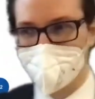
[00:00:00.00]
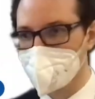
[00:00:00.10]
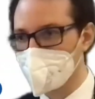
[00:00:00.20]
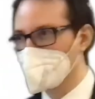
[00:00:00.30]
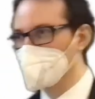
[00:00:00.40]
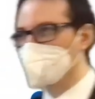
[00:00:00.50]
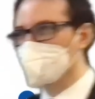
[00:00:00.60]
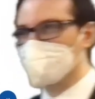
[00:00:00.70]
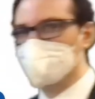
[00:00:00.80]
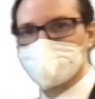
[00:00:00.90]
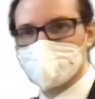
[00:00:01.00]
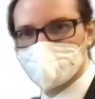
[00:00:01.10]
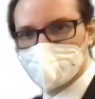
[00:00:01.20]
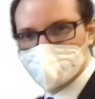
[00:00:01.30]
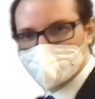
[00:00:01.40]
well, I just have
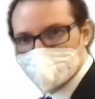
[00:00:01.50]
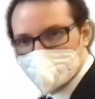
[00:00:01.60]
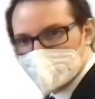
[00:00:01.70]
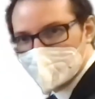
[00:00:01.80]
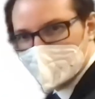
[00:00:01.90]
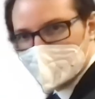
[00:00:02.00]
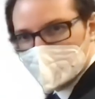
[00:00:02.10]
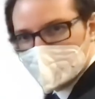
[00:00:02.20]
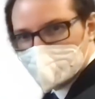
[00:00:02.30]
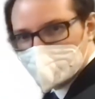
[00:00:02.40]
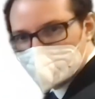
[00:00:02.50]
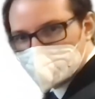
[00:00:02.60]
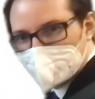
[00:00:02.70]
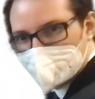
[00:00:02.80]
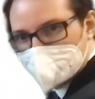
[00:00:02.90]
one, but if I
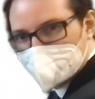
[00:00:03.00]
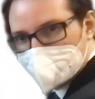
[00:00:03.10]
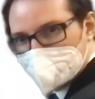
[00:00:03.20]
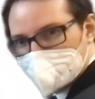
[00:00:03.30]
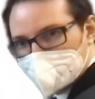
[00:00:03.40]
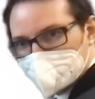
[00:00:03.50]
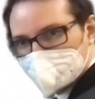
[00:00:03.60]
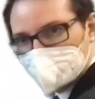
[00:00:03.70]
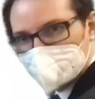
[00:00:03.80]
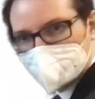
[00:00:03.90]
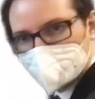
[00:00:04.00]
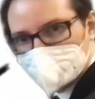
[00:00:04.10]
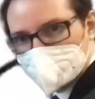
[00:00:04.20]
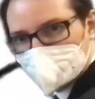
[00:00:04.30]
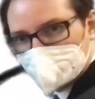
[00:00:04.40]
try to put, you see,
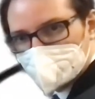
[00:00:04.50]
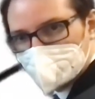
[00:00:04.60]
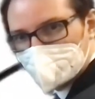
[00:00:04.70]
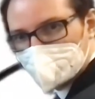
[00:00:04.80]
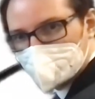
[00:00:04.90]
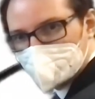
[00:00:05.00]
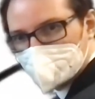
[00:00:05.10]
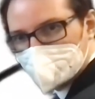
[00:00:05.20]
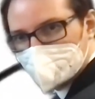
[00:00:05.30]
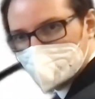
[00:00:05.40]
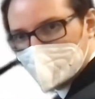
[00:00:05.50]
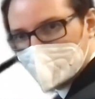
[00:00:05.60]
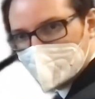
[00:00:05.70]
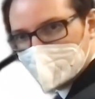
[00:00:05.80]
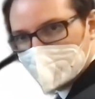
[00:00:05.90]
from the origin,
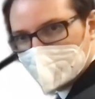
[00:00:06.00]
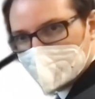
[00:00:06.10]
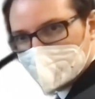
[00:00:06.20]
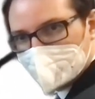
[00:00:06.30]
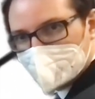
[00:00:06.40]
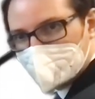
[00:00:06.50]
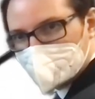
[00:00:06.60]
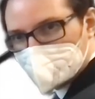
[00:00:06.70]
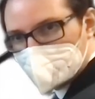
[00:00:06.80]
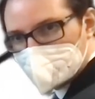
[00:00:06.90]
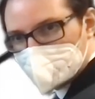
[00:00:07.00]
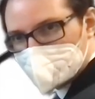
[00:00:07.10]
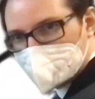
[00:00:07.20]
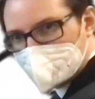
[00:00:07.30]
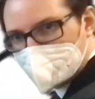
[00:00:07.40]
oh, it's almost the
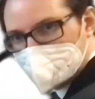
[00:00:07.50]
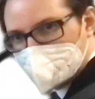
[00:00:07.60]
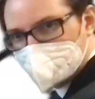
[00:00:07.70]
same, you